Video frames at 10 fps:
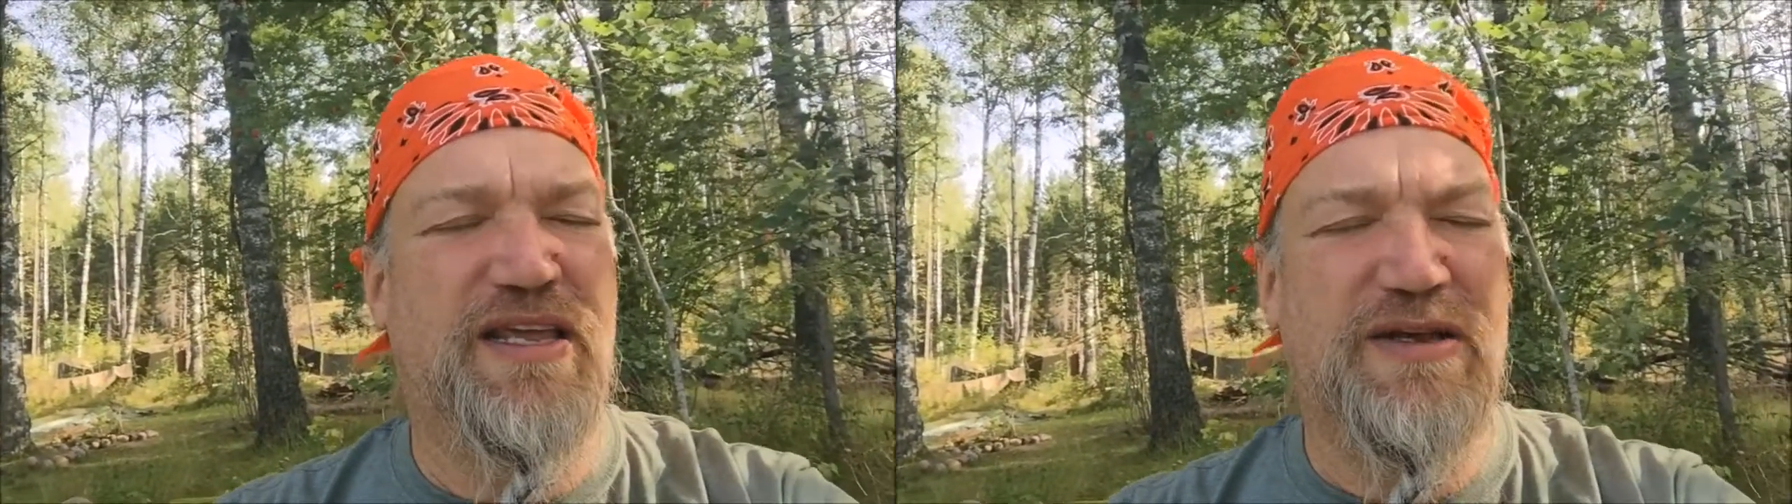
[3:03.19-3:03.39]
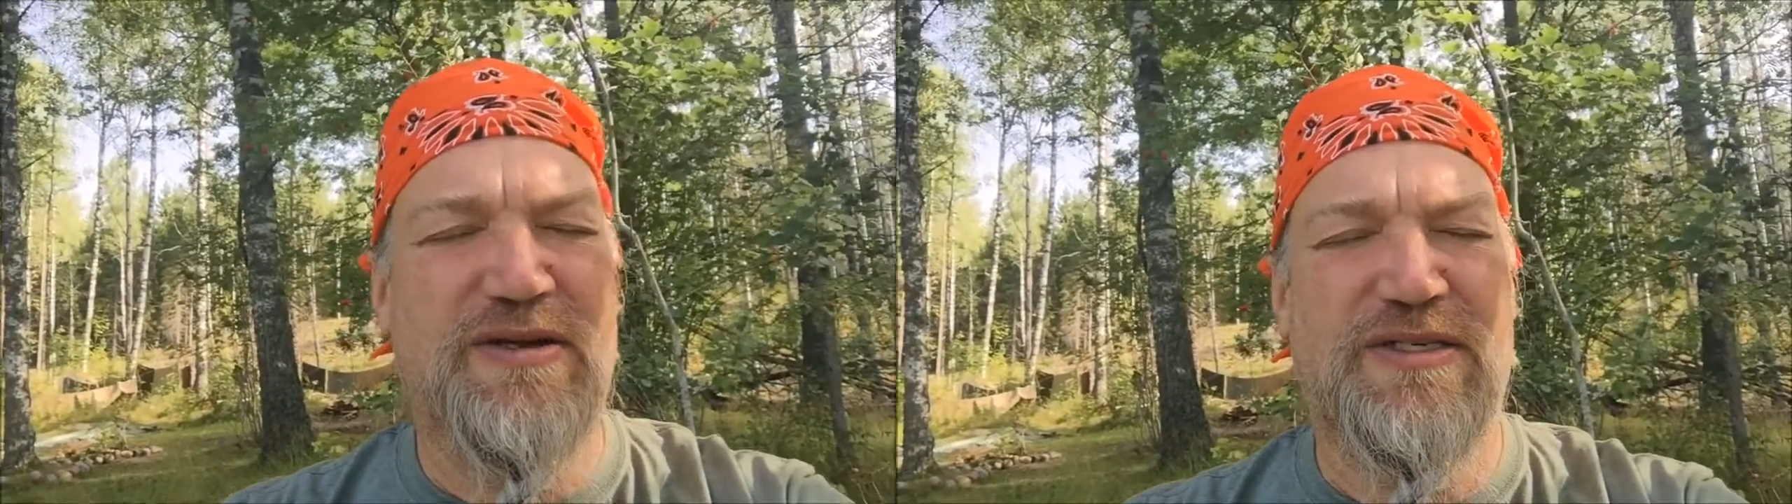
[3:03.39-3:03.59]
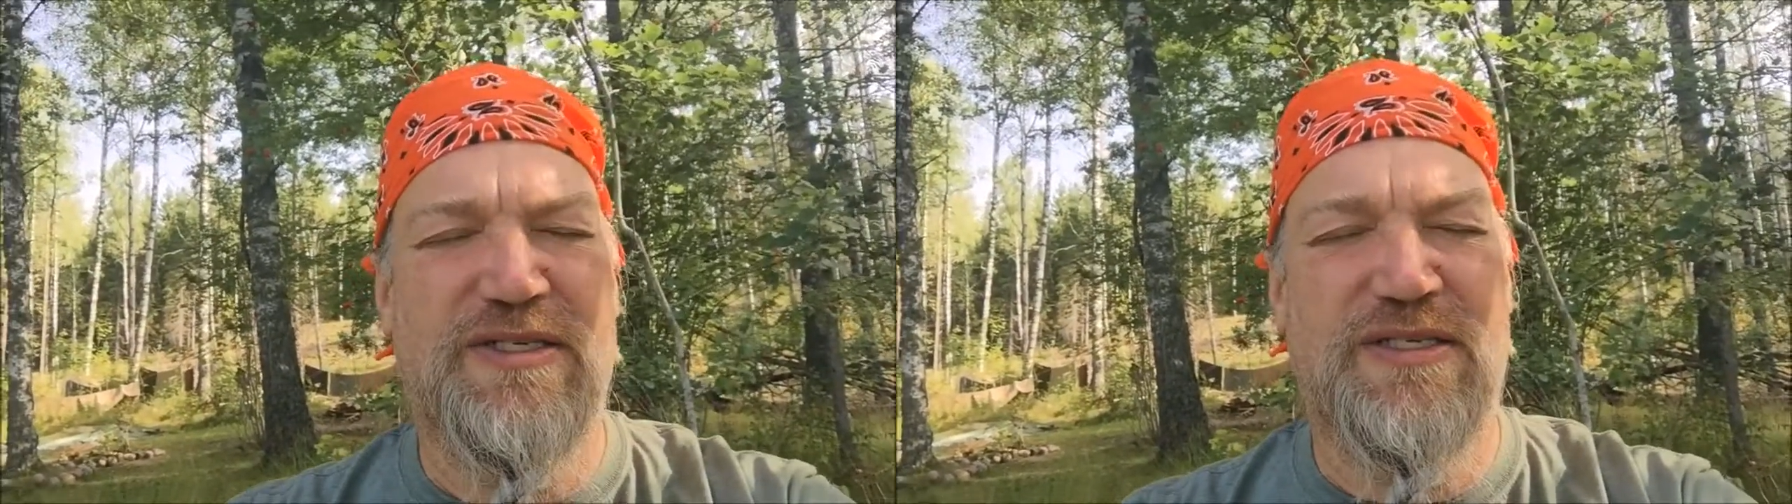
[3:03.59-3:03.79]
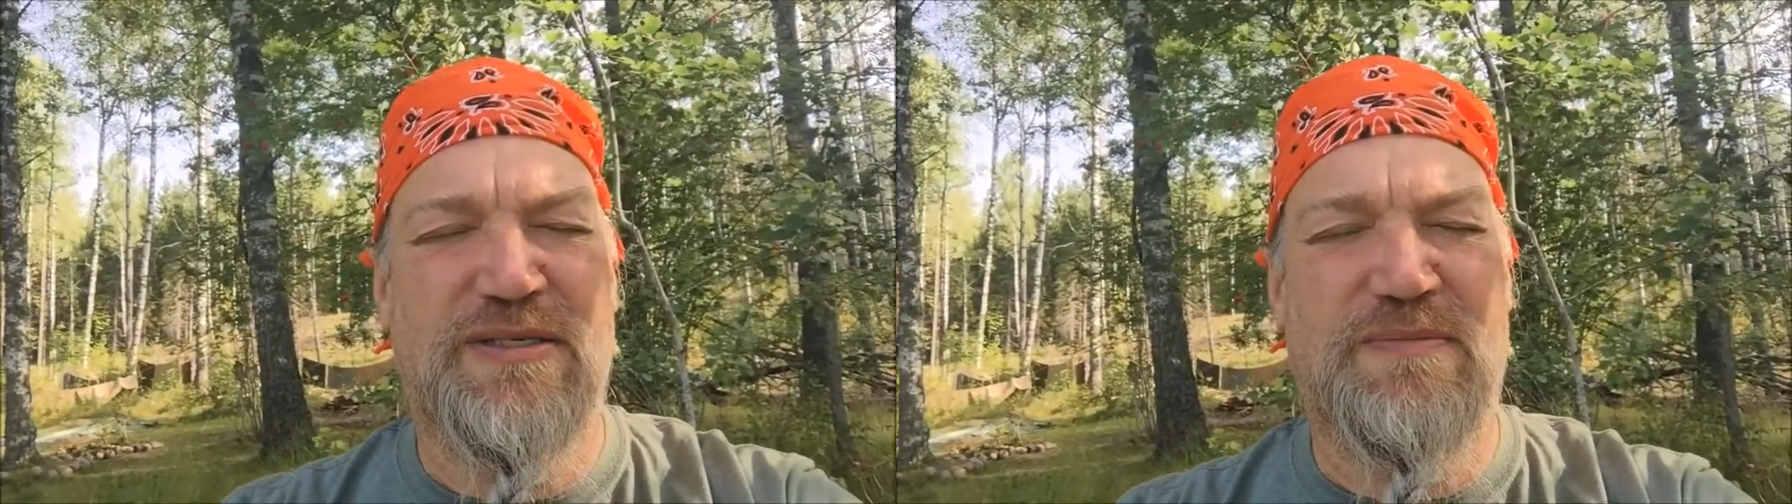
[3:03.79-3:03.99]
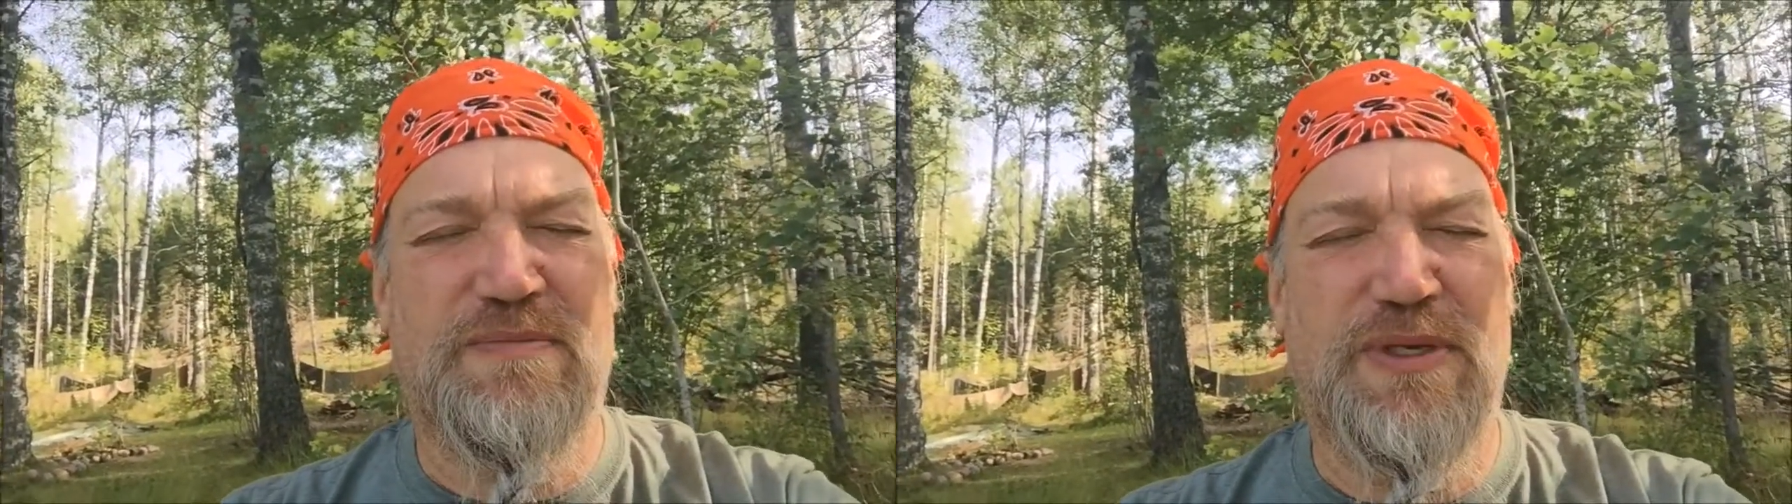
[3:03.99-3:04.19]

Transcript: here is this